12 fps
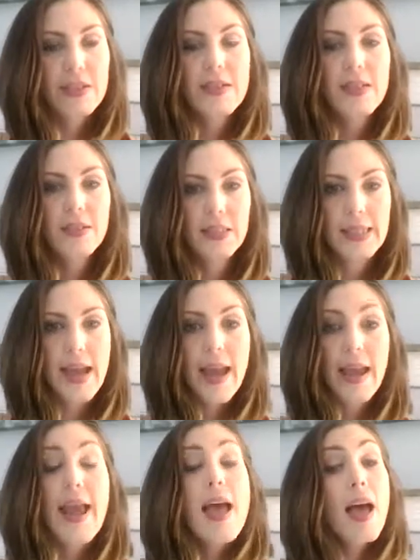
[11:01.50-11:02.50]
single
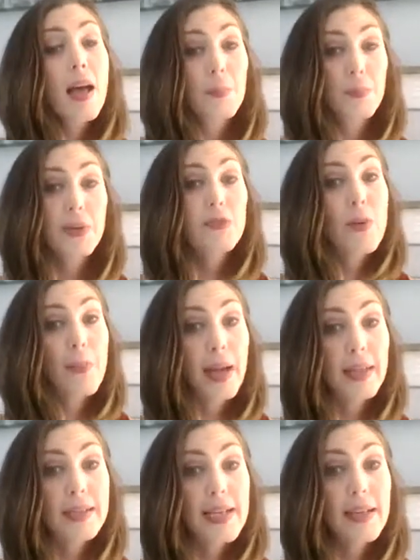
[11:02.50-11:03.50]
day and be
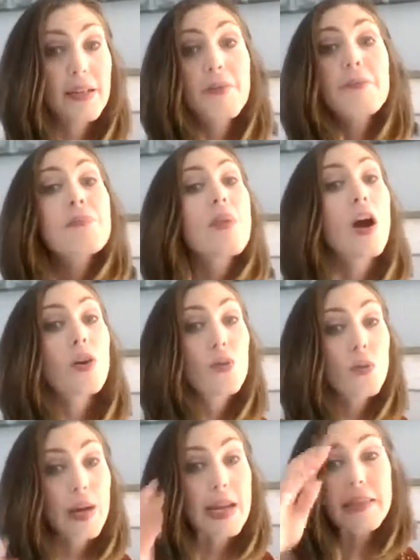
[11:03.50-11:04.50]
reminded. A
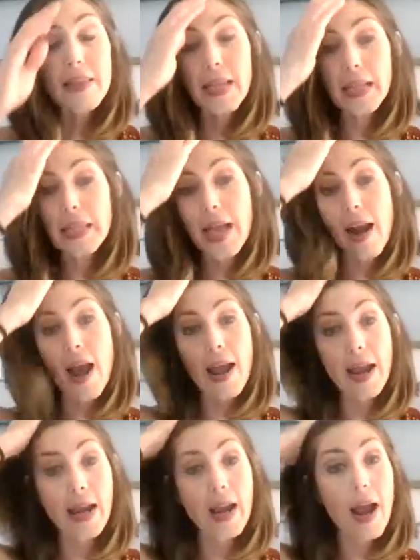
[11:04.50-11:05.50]
great thing that
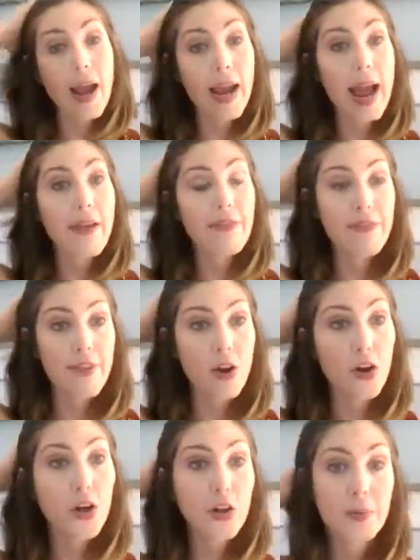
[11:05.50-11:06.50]
I have
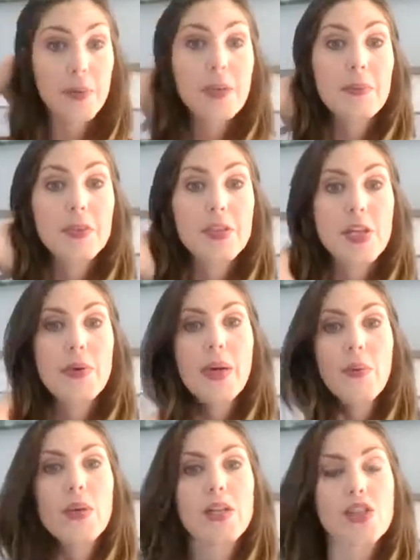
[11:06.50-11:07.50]
heard people
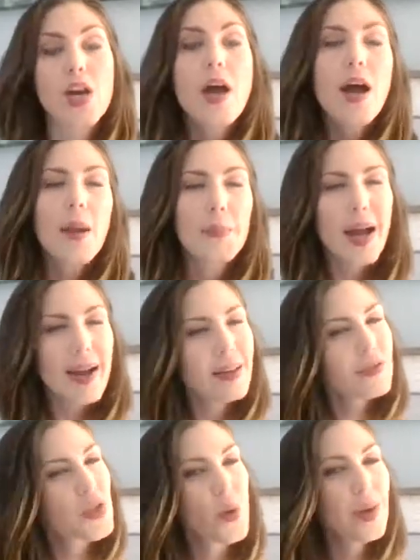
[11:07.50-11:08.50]
doing, which I'm kind
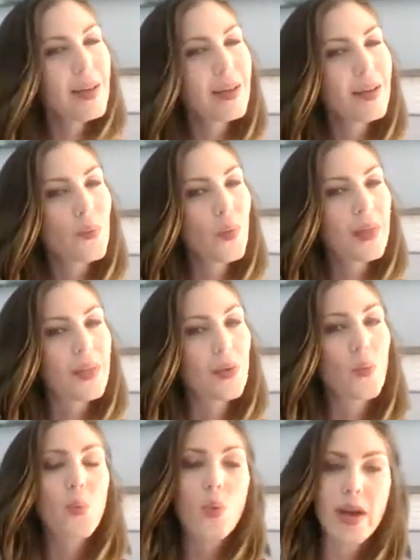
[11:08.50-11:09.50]
of toying with
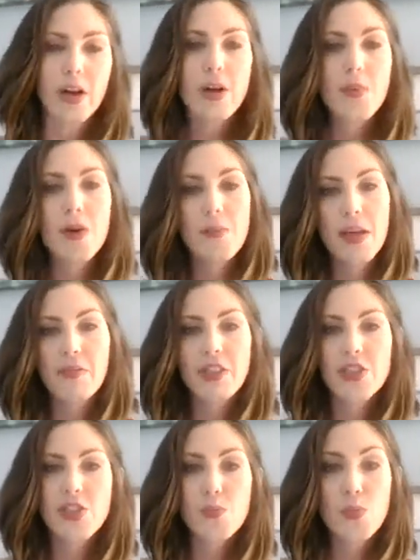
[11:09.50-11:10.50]
where to put my
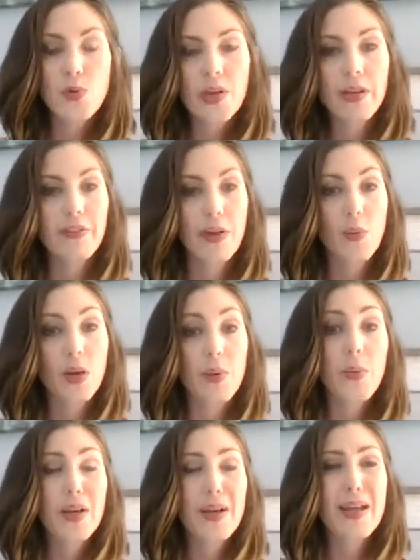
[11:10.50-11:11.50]
vision board, if I want
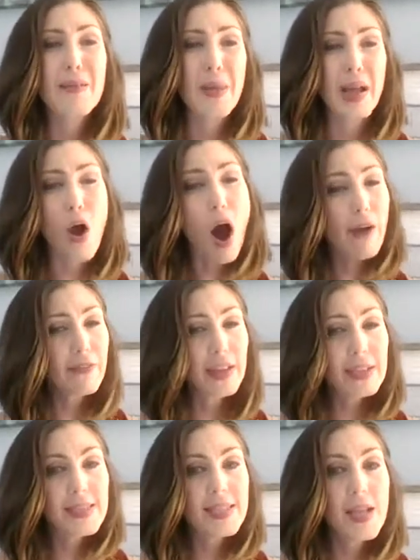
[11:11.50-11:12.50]
to put it in my
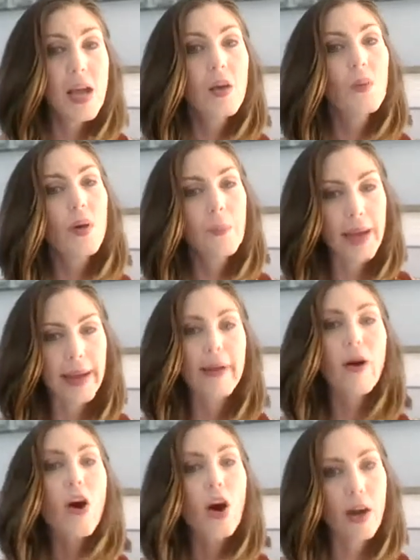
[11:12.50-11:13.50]
office. Well, my
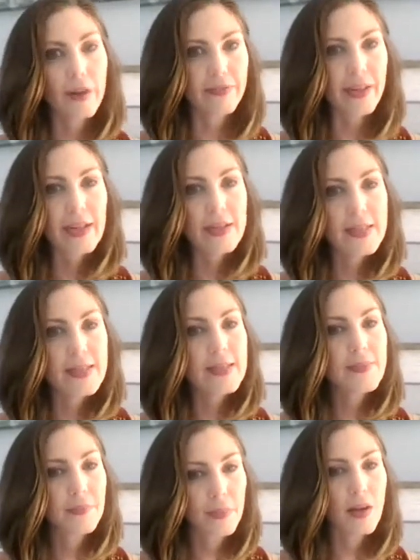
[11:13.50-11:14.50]
office,
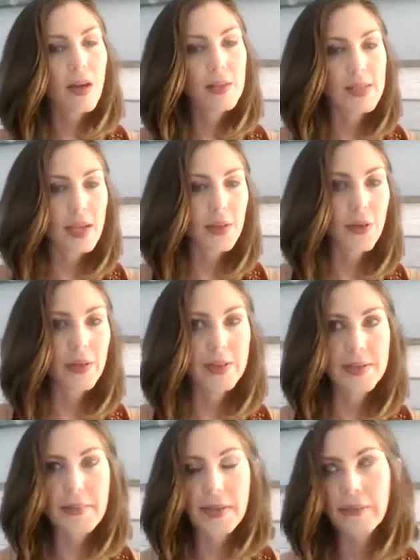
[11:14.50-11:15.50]
I'll tell you
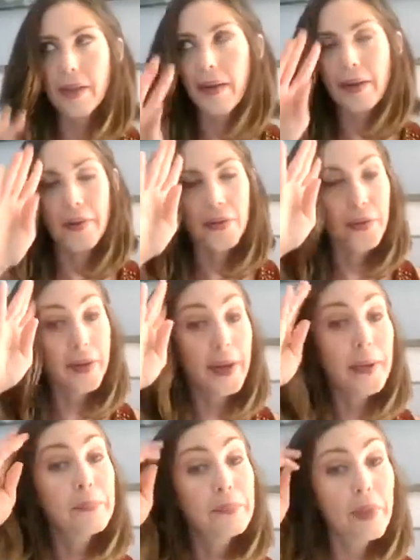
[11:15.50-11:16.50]
guys about that another
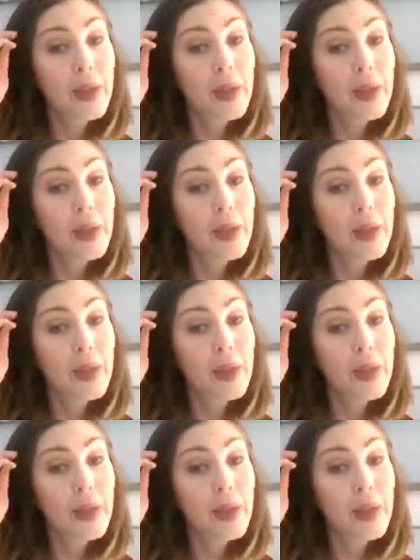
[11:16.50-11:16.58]
time.